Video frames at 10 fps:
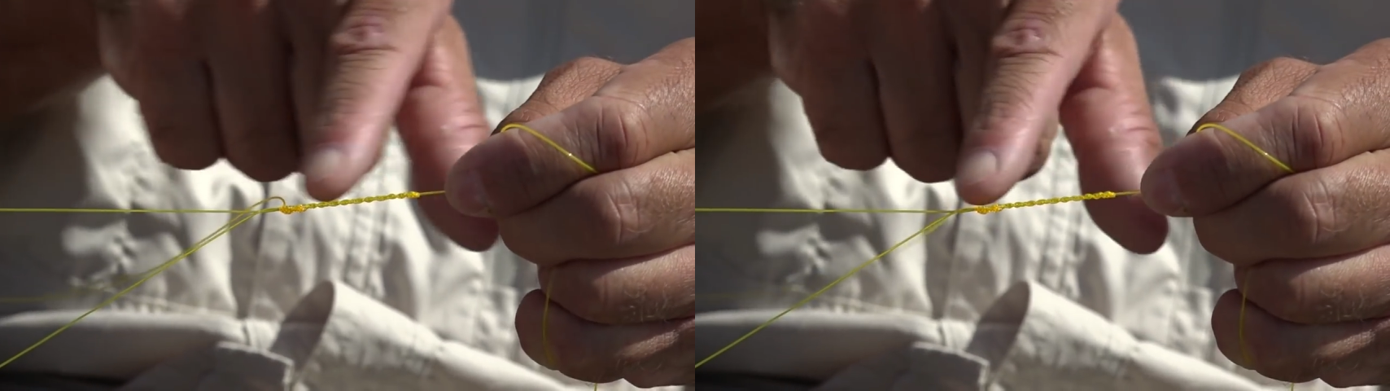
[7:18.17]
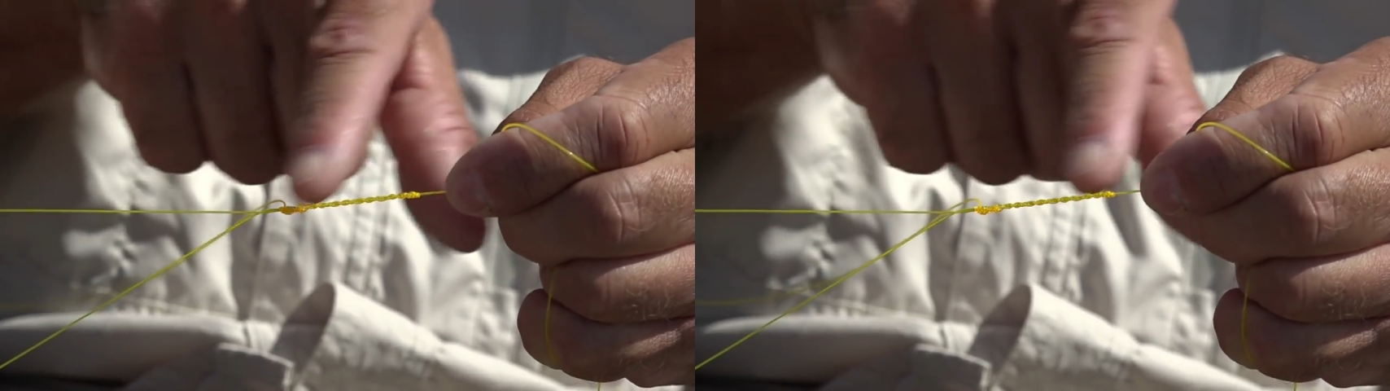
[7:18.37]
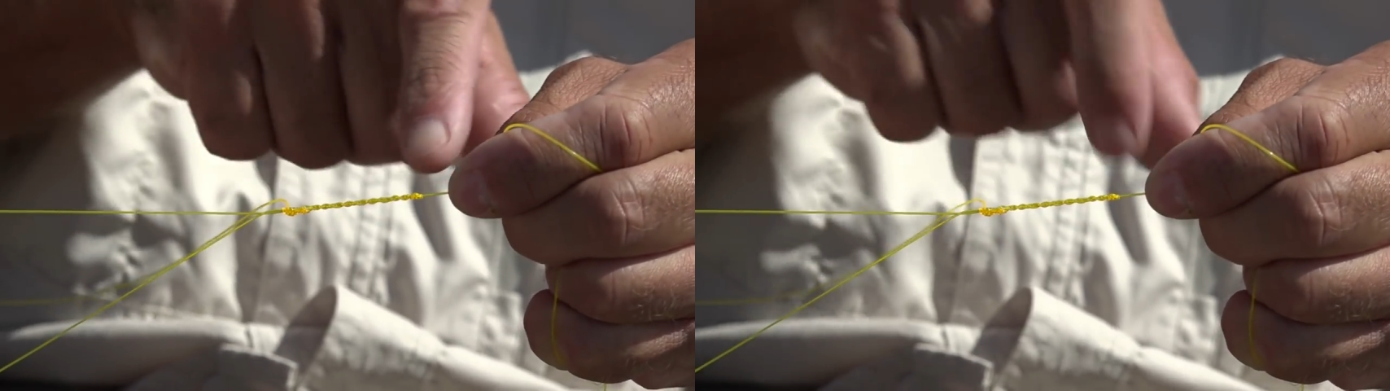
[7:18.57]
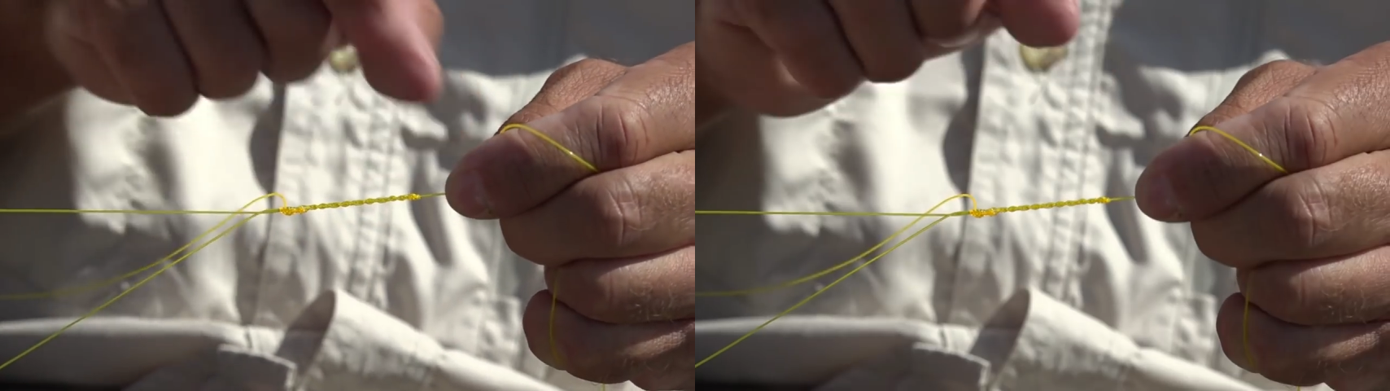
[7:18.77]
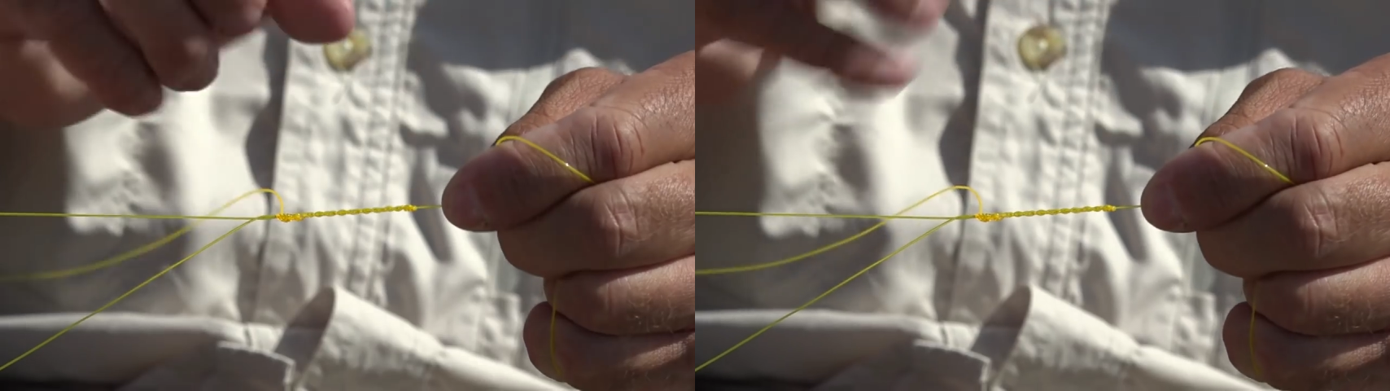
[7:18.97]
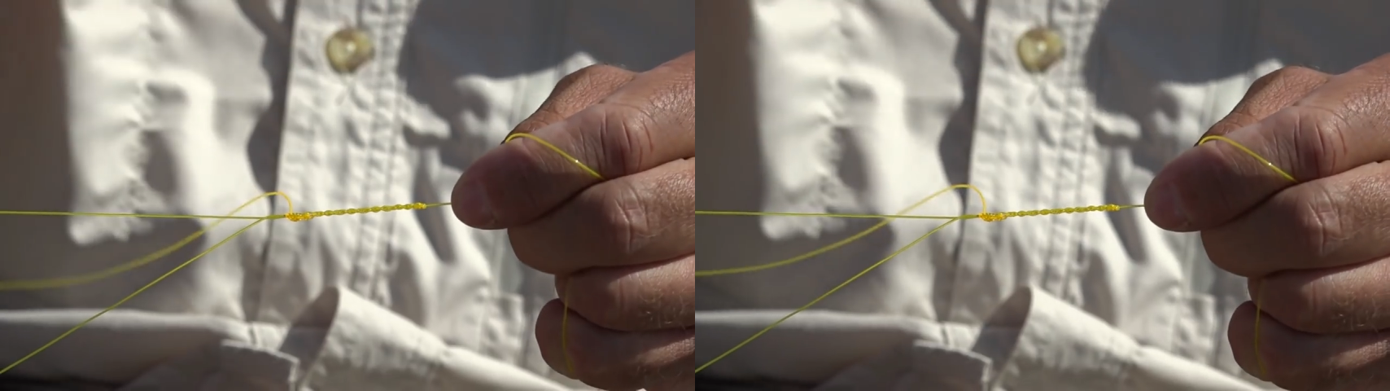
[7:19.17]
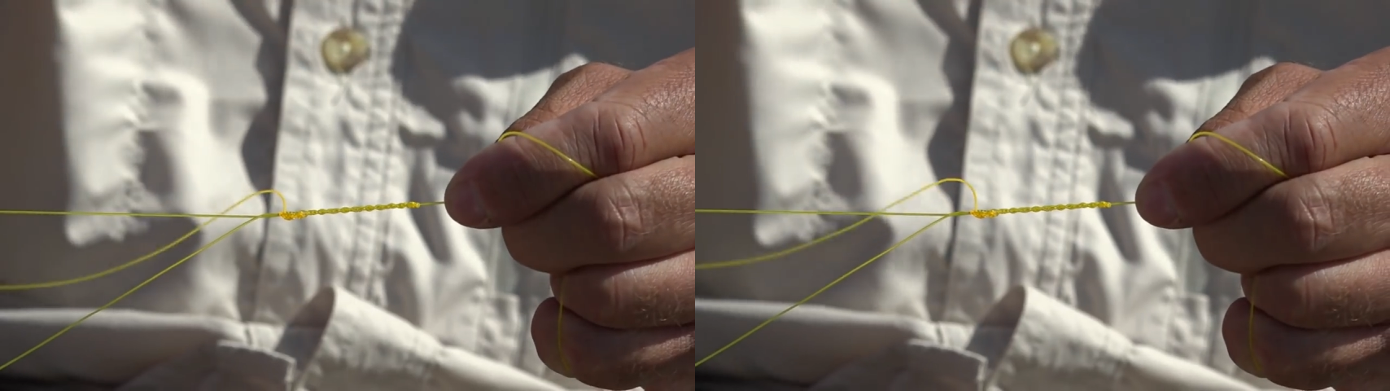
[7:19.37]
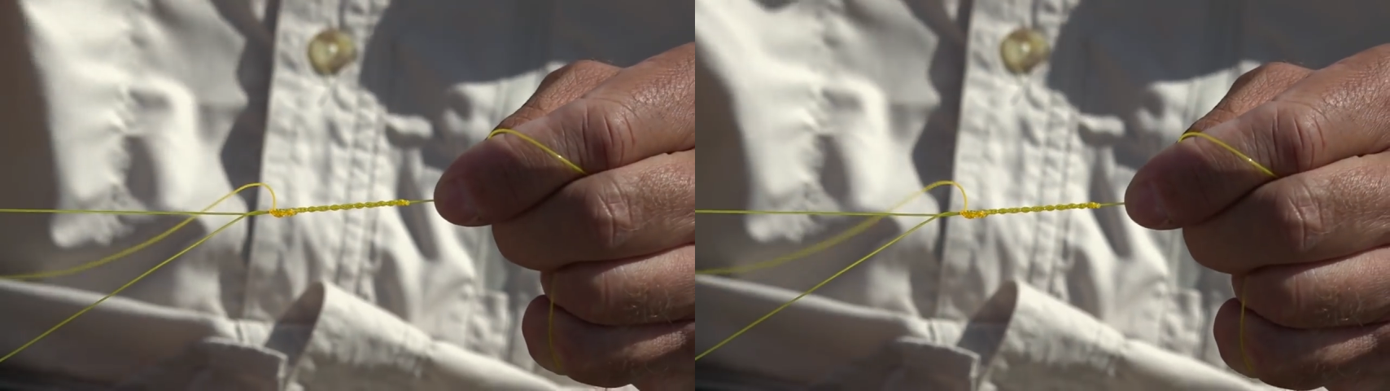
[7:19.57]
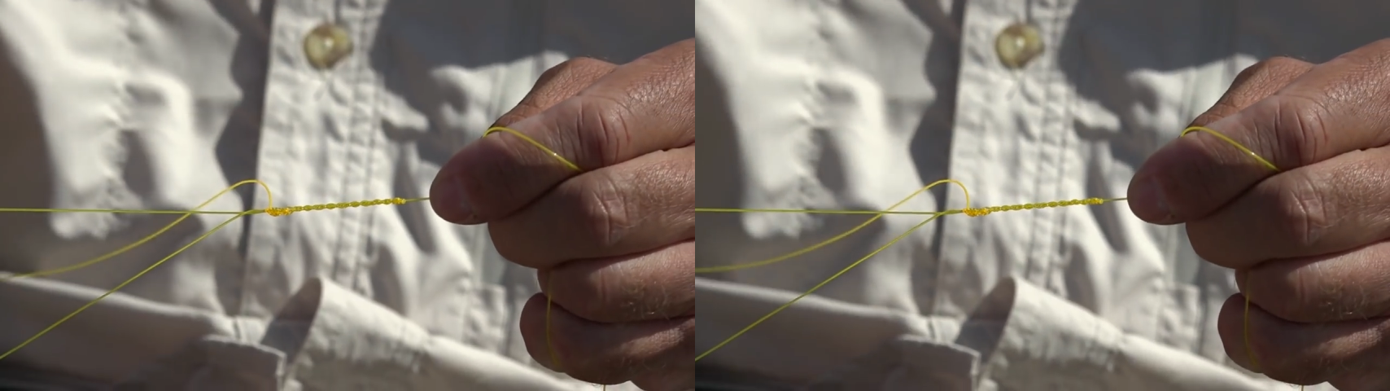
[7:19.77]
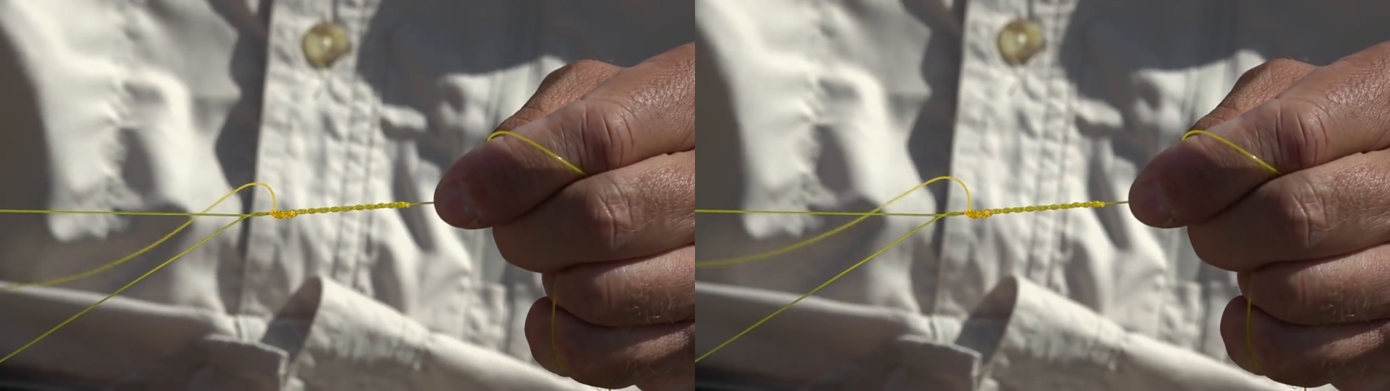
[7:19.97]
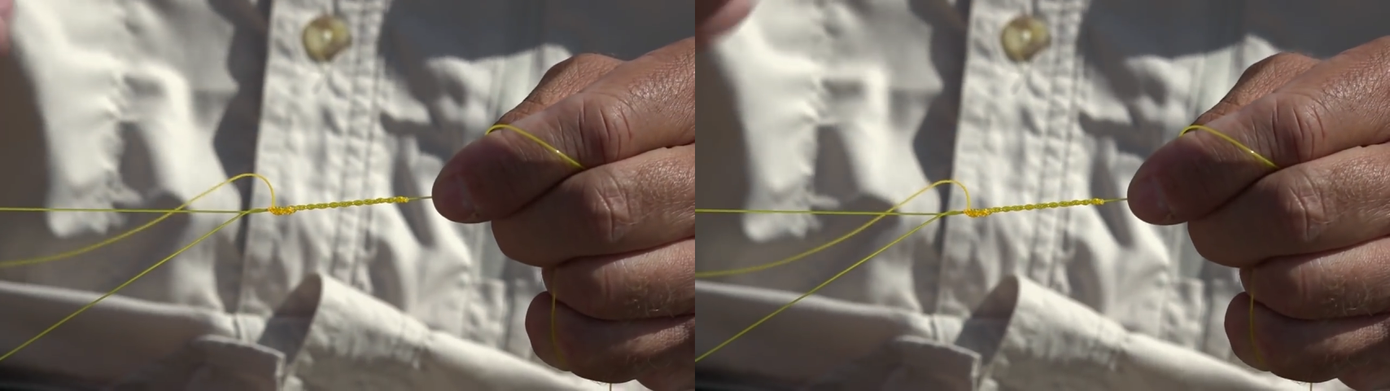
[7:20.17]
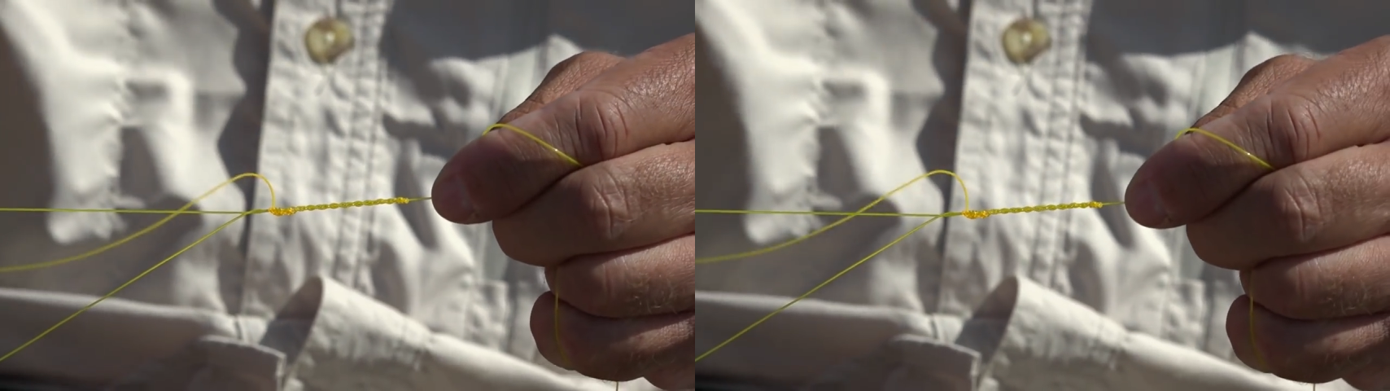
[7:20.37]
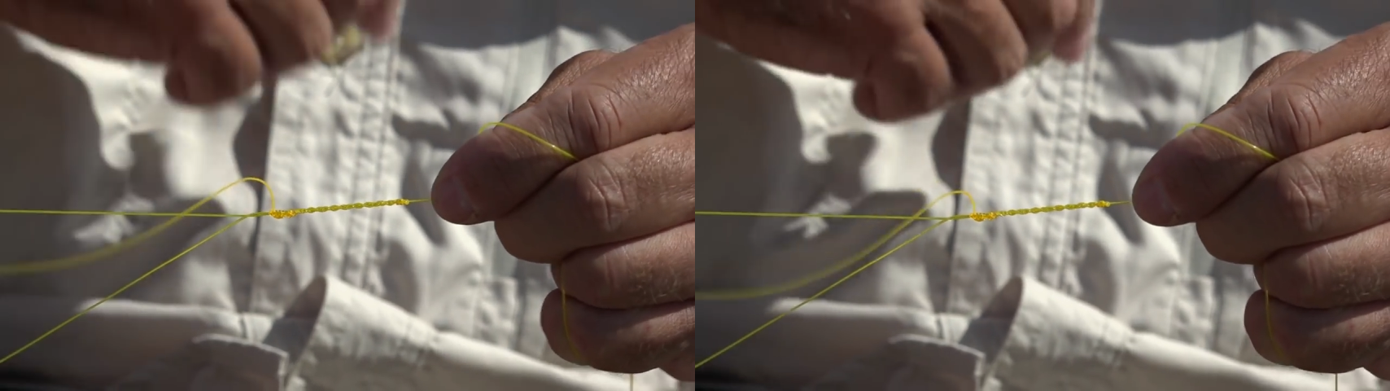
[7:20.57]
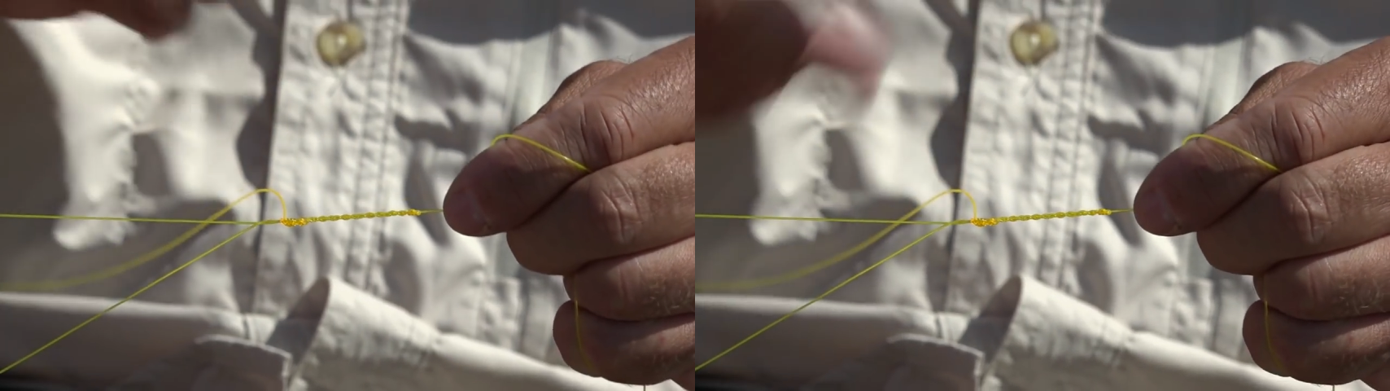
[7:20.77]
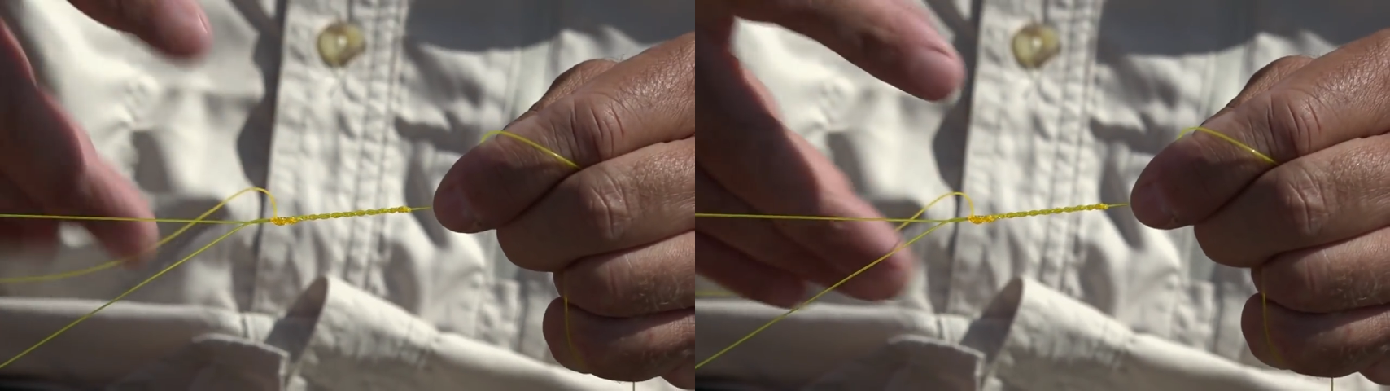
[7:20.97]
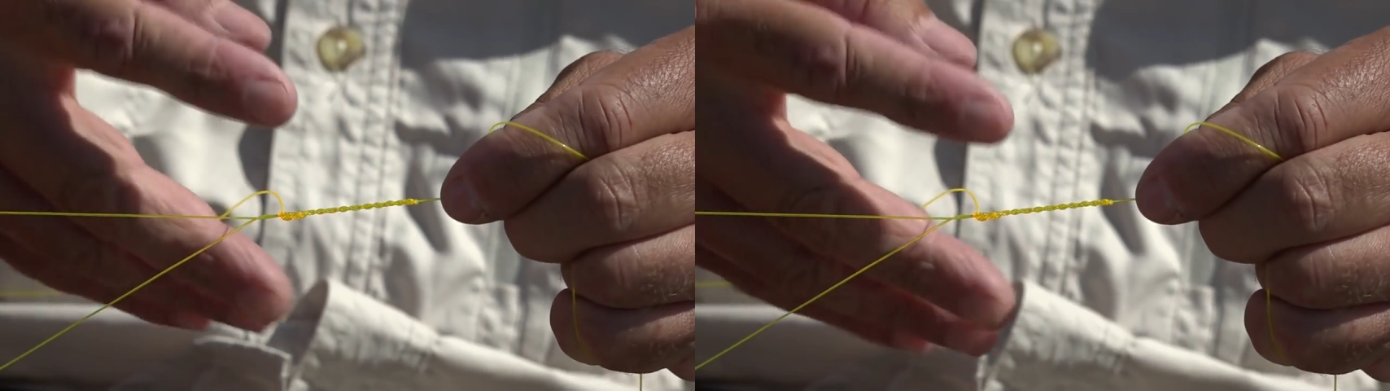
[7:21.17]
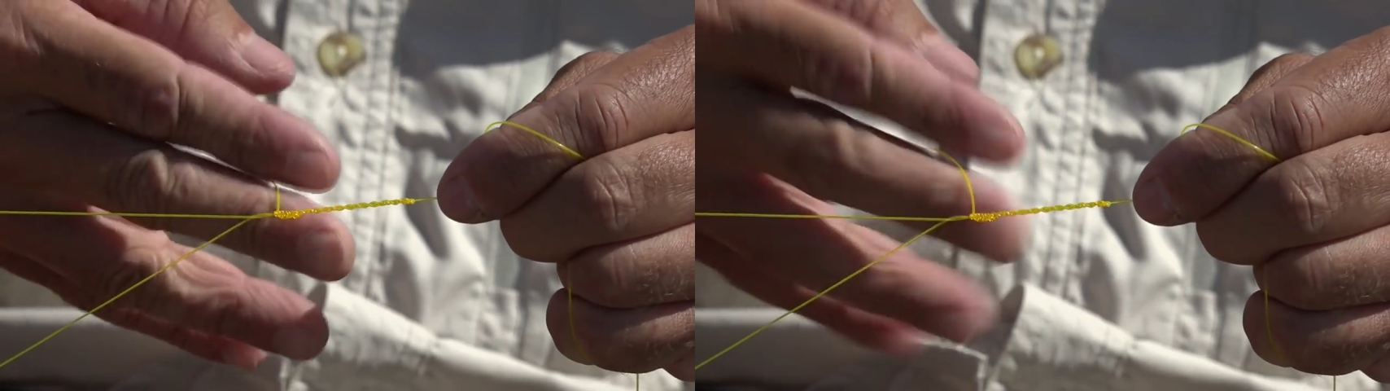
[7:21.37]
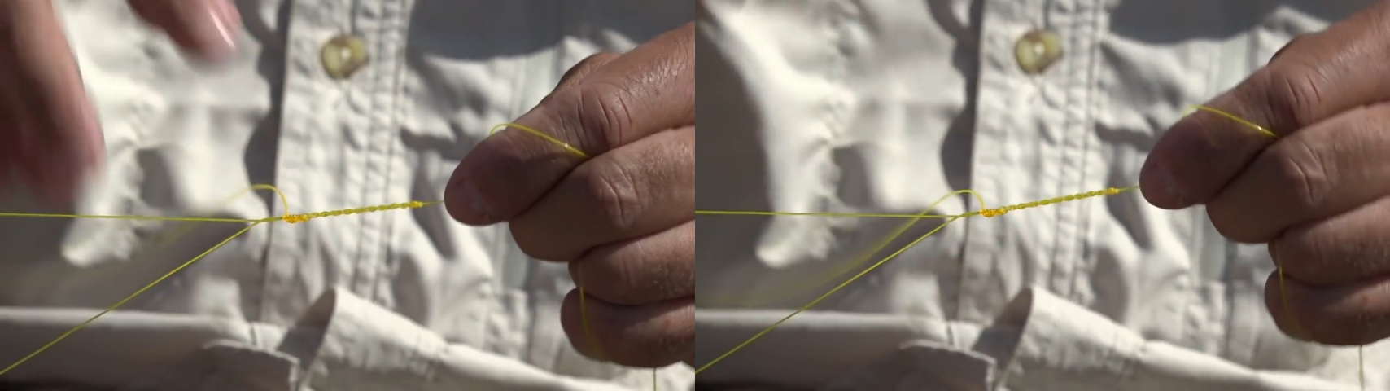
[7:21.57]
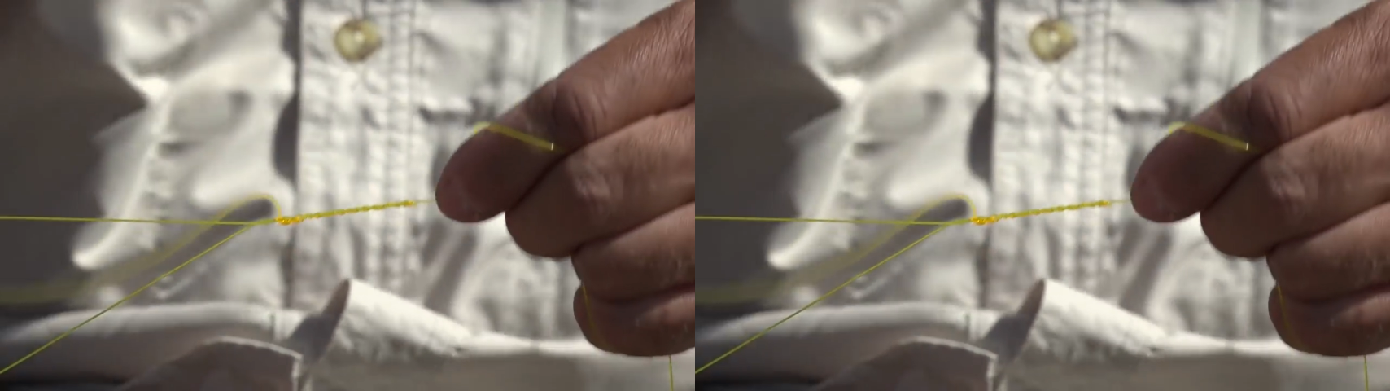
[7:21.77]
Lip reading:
[unreadable: no face in view]